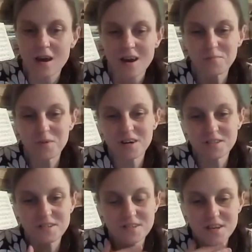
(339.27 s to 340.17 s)
I'm
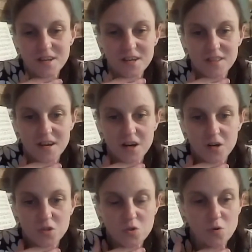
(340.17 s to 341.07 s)
not sitting
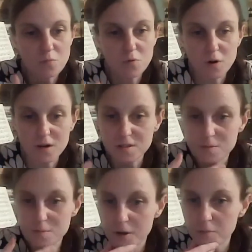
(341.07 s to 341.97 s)
there to
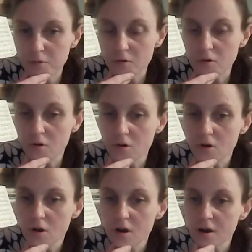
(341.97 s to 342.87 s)
impress people,
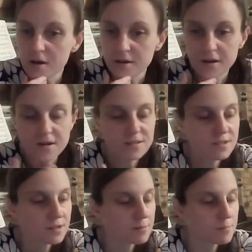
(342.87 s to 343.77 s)
not
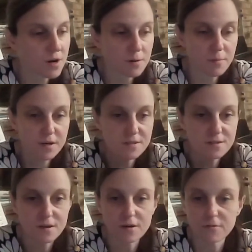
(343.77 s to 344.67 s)
to compare
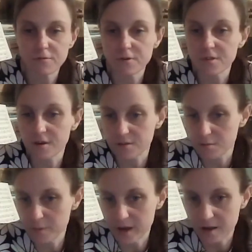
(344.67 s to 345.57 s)
myself with other
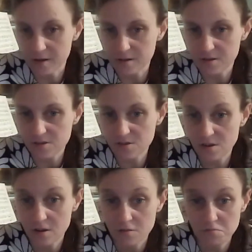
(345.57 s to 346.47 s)

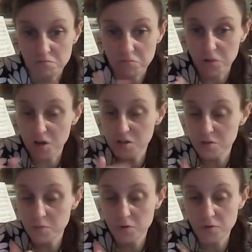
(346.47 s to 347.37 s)
pianists, not
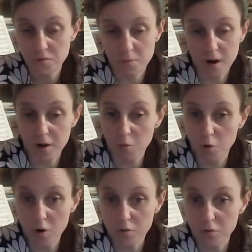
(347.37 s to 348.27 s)
to prove my
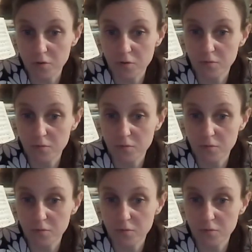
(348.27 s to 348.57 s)
worth.